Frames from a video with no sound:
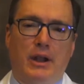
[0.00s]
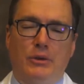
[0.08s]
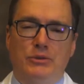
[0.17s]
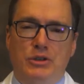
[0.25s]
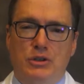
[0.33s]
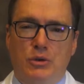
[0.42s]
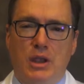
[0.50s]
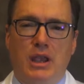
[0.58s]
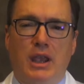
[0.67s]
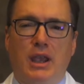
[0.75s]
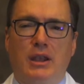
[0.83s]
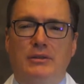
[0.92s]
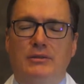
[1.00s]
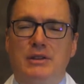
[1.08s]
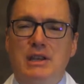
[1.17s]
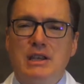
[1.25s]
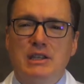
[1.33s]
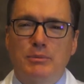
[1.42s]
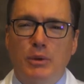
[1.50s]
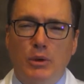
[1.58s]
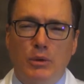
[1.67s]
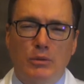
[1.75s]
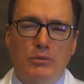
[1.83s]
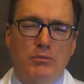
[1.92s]
streaking
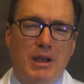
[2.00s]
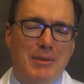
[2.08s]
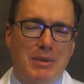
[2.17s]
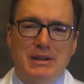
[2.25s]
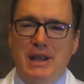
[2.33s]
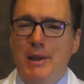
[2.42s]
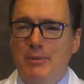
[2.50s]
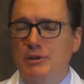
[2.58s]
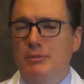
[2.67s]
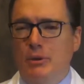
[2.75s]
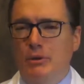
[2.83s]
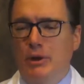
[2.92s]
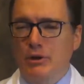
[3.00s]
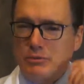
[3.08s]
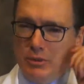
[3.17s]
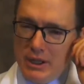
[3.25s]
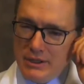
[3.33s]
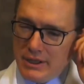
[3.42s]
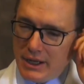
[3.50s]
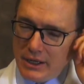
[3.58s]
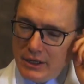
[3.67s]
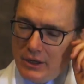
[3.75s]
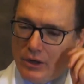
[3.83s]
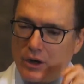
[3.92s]
teaspoon, maybe tablespoon nosebleeds that
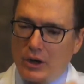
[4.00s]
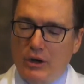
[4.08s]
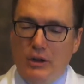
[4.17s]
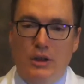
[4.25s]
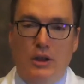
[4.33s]
can occur